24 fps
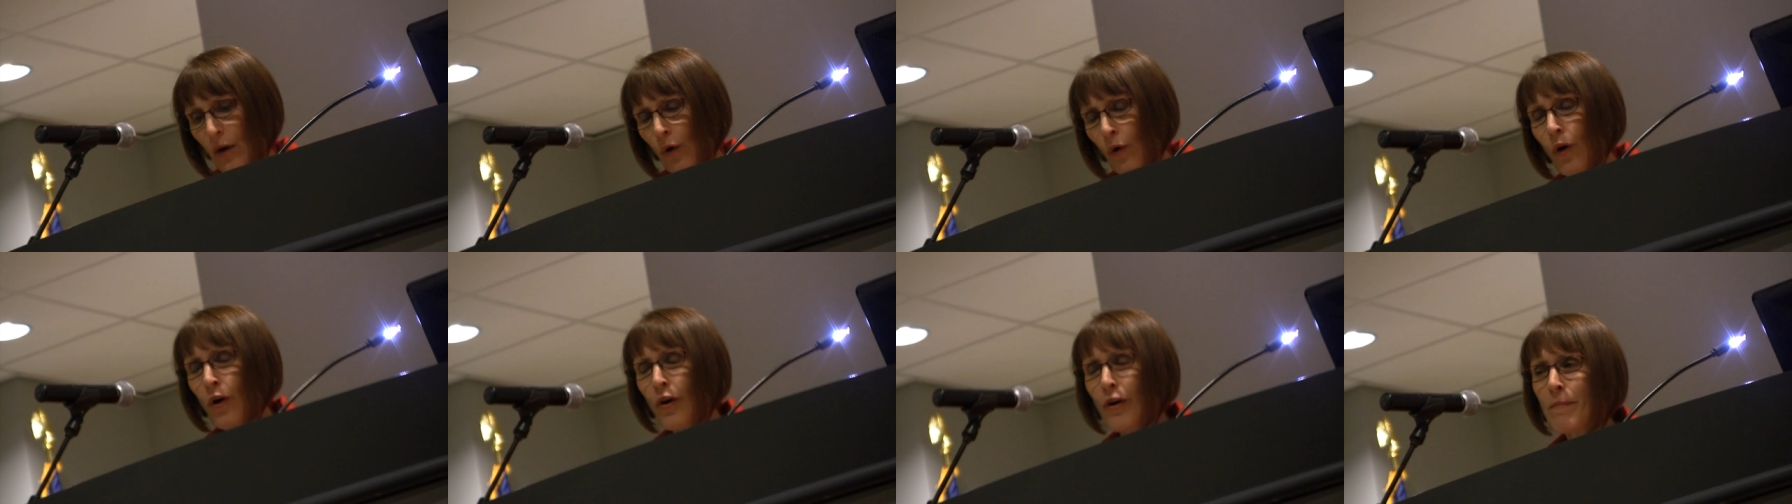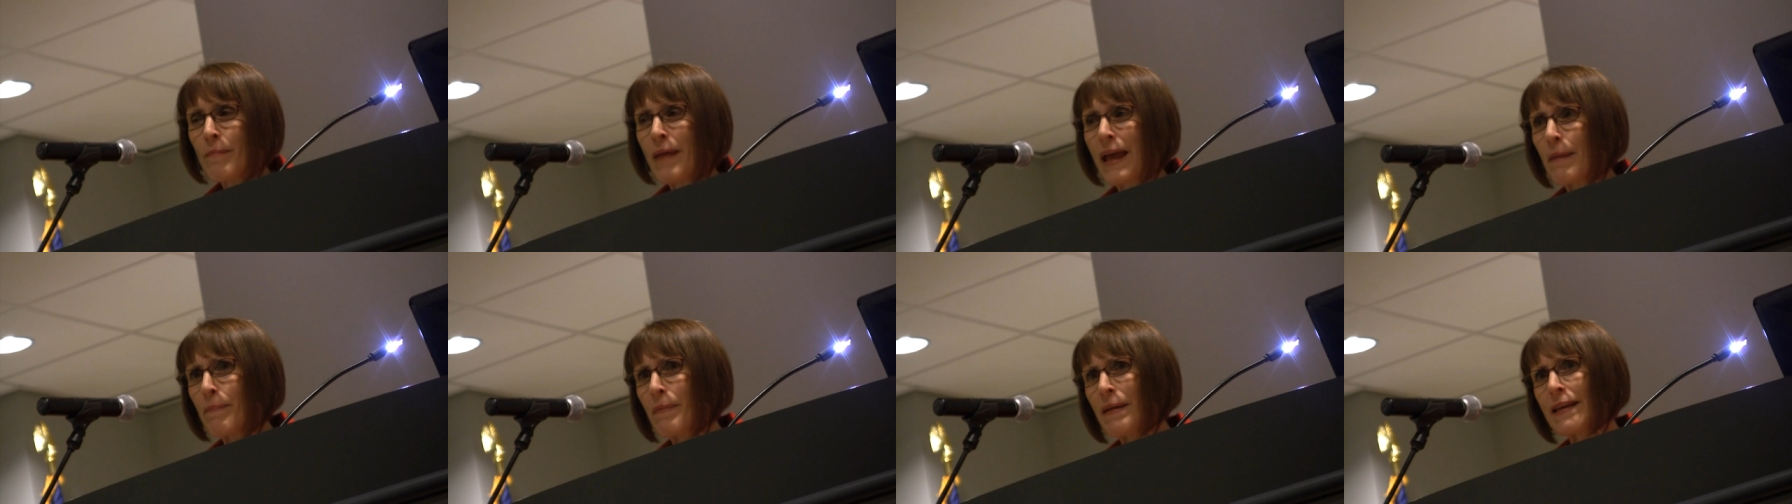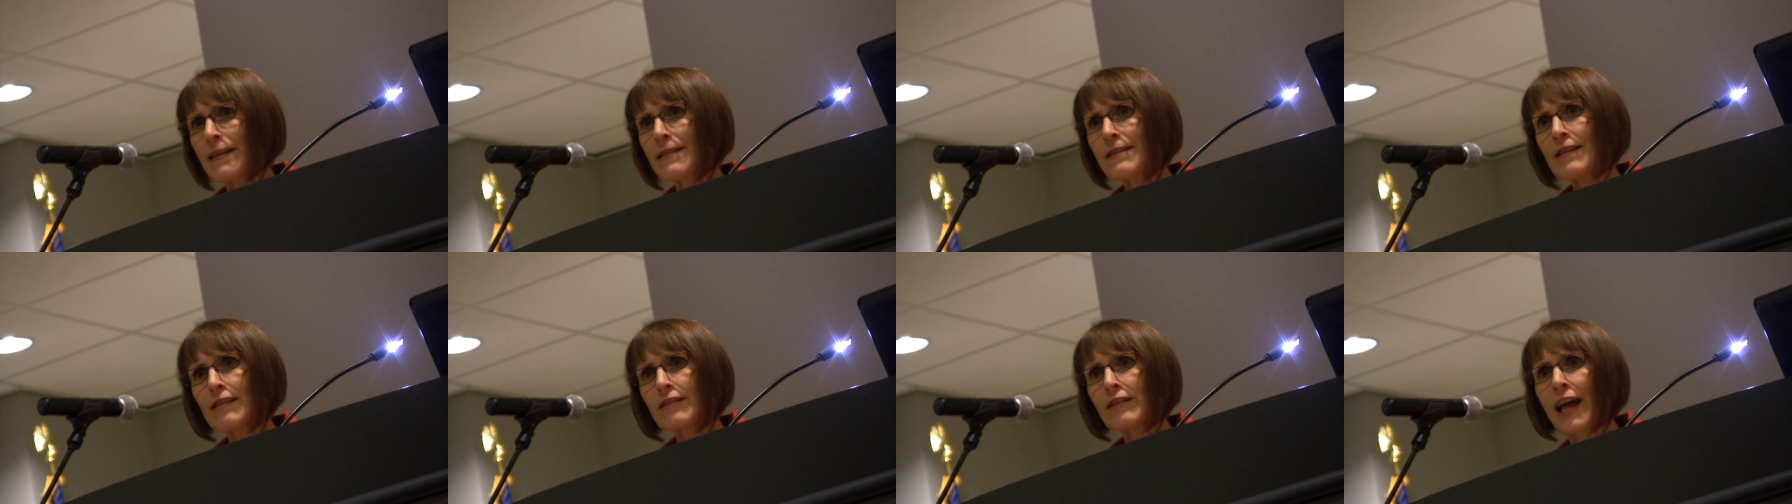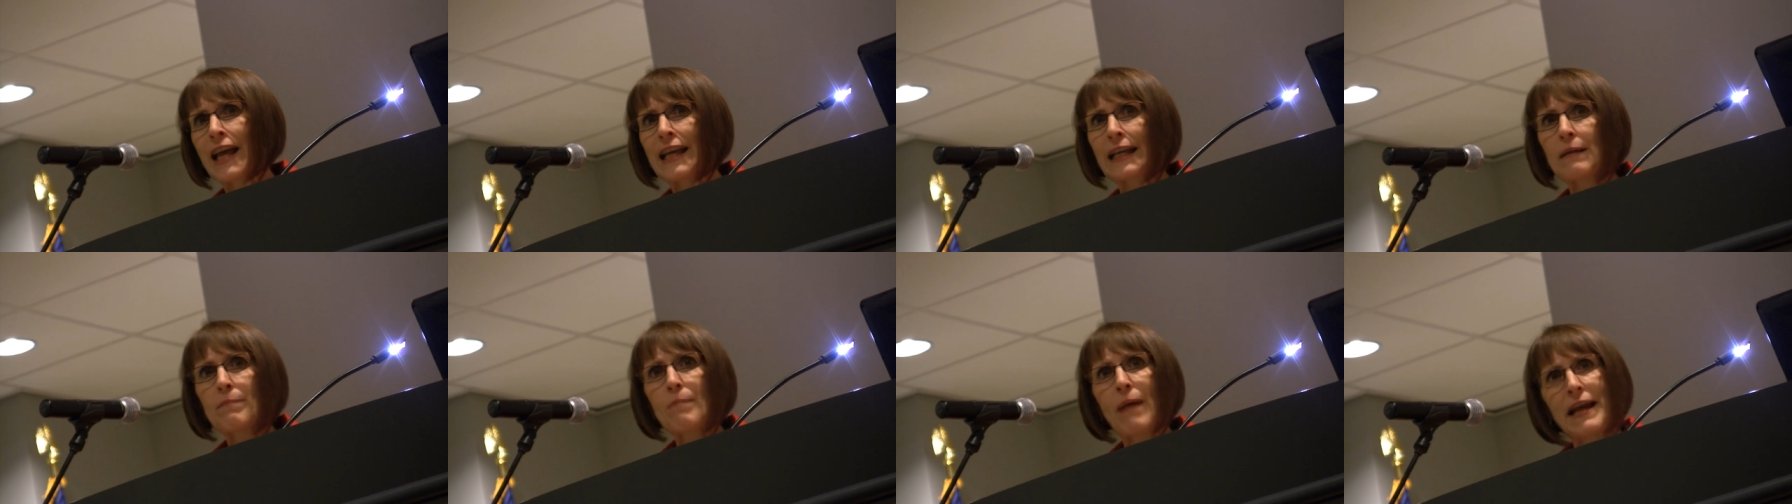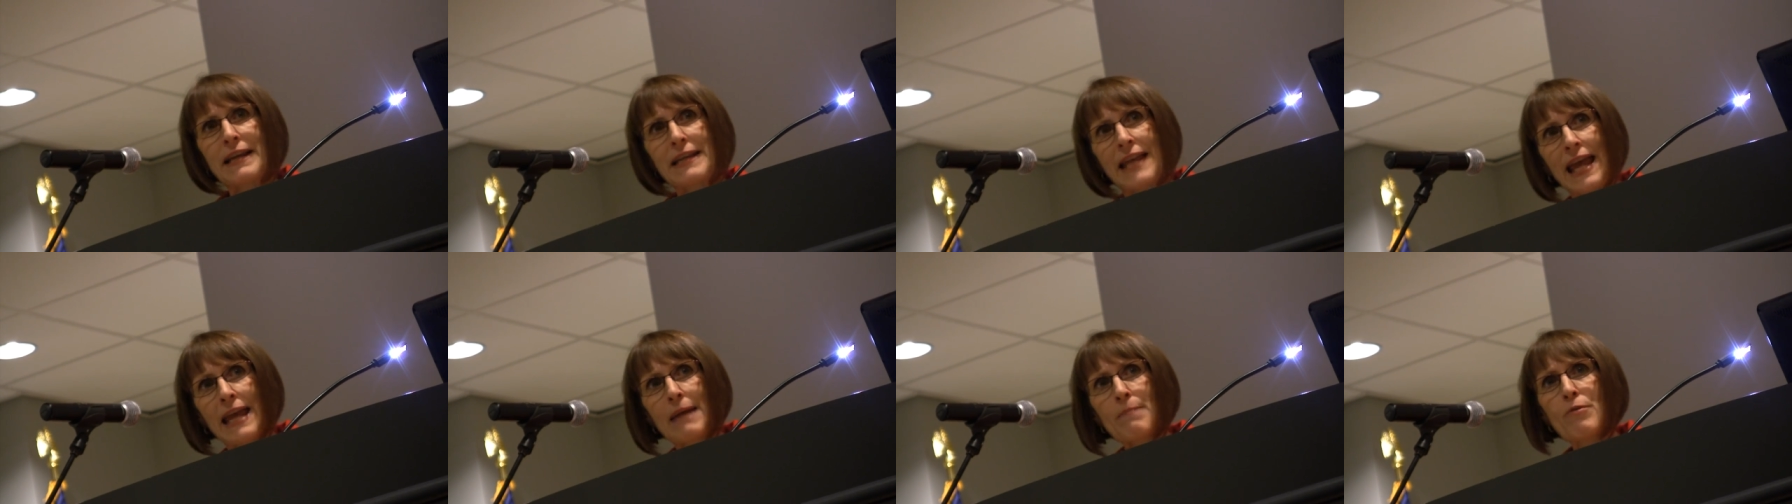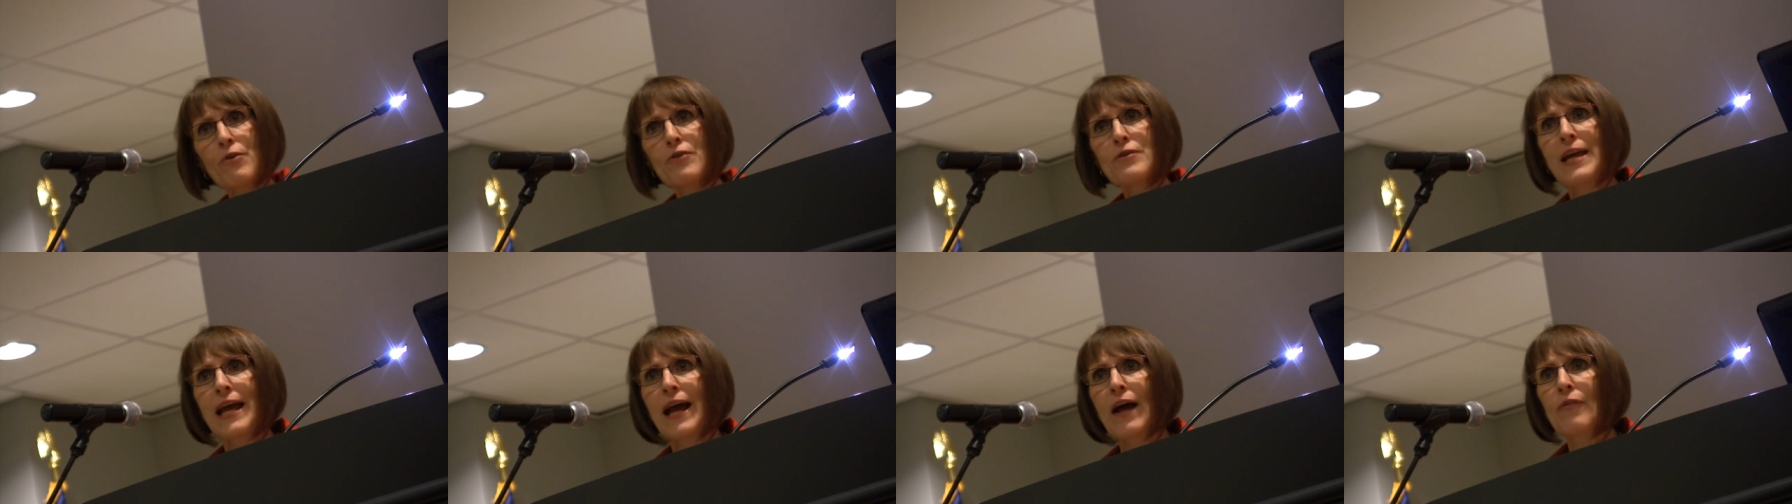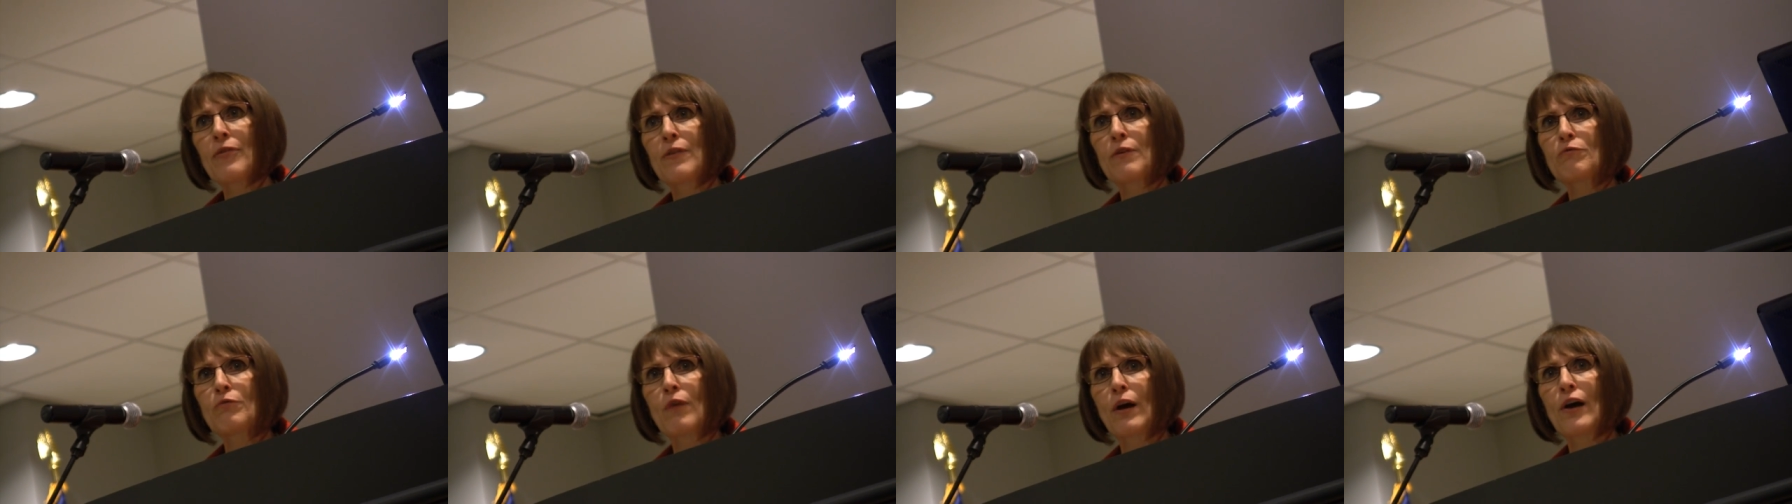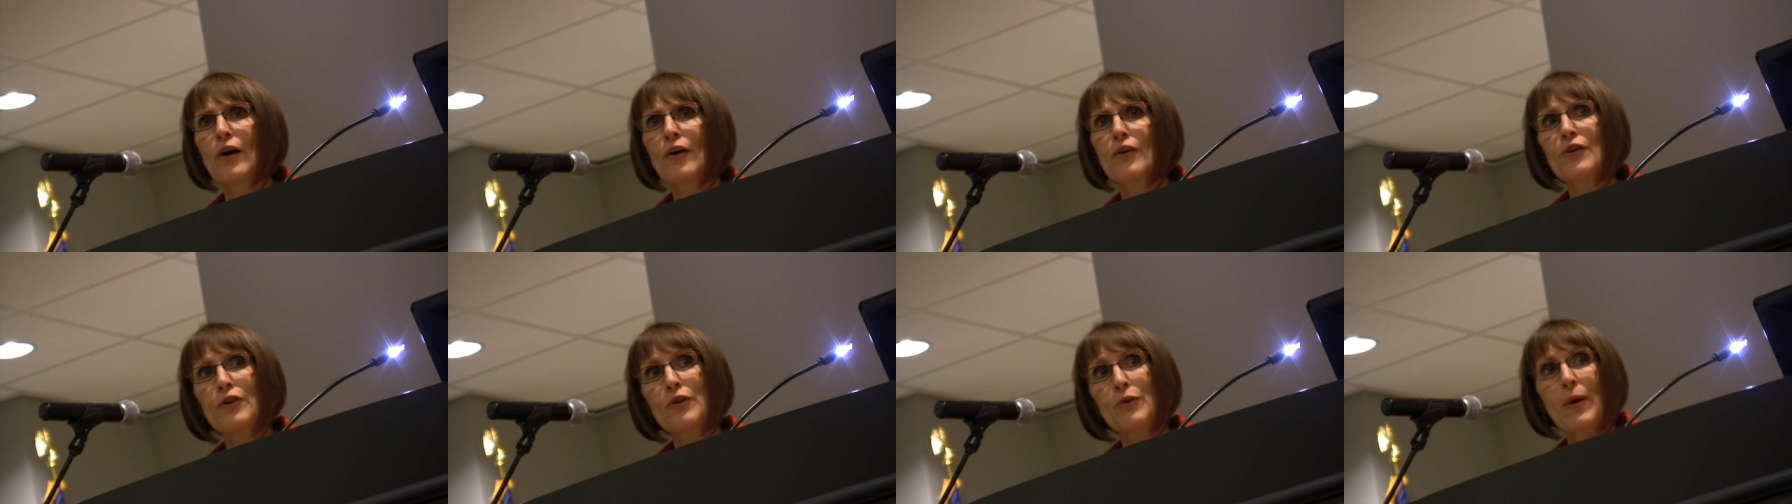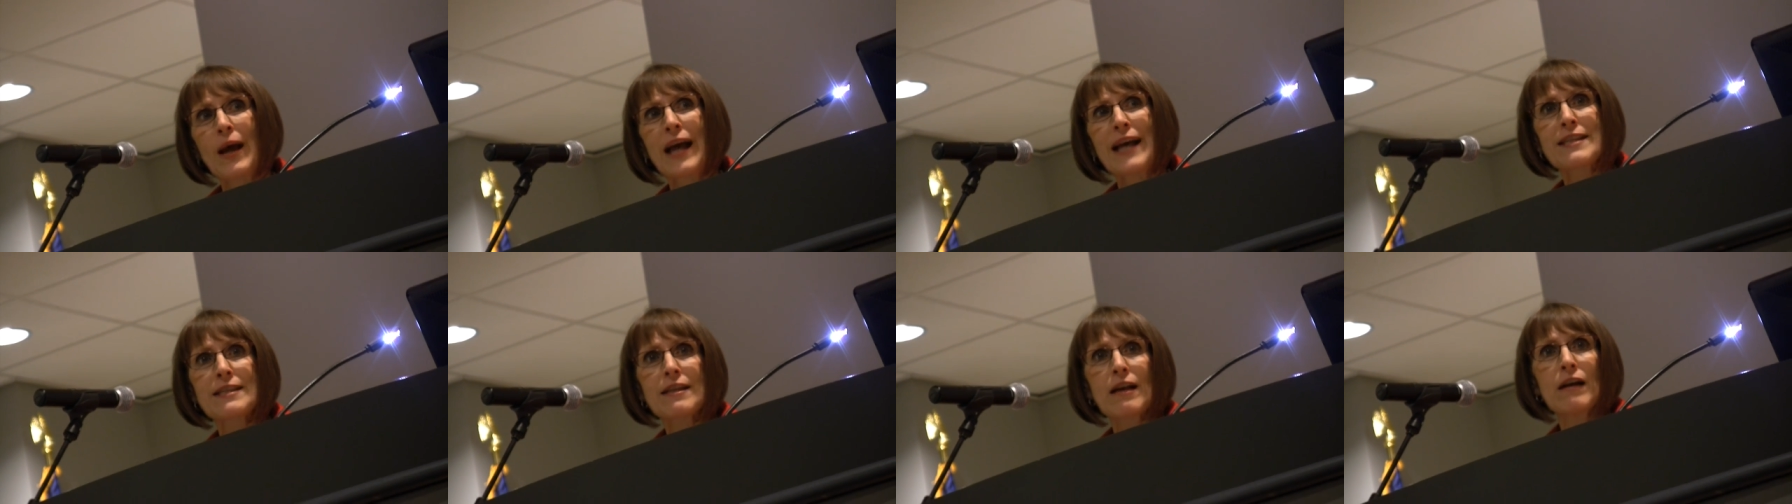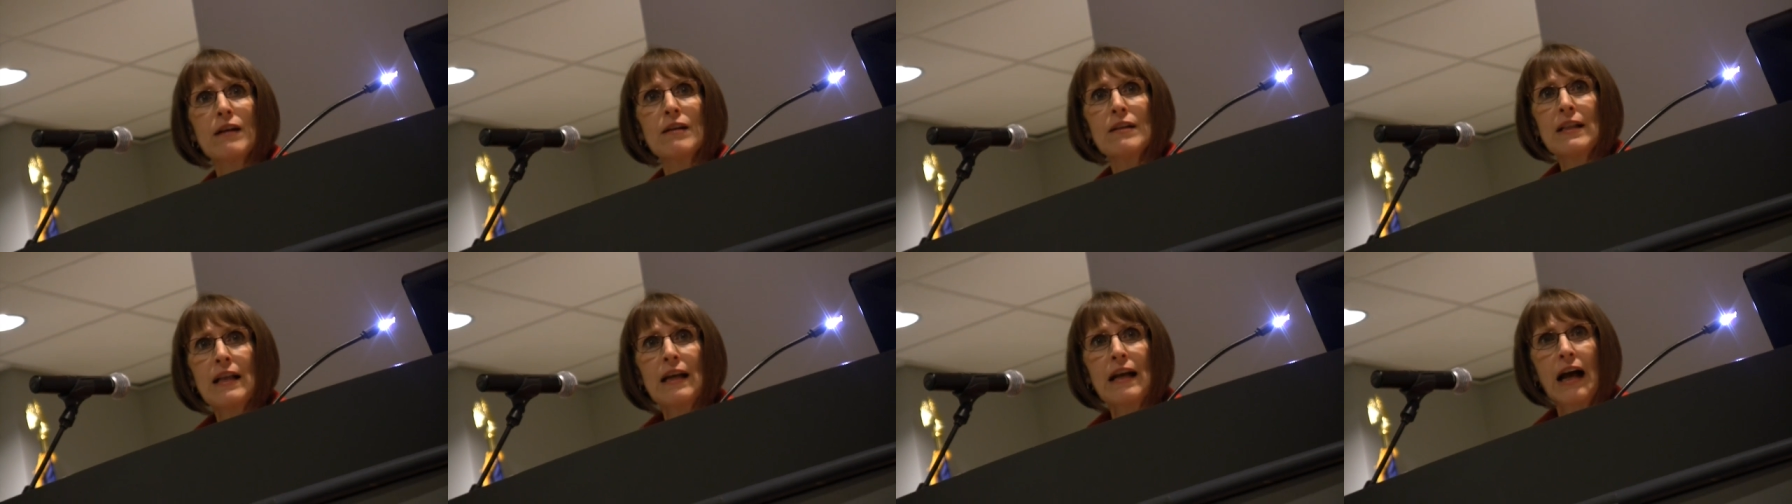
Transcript: Or maybe it's like my neighbor down the road who has a,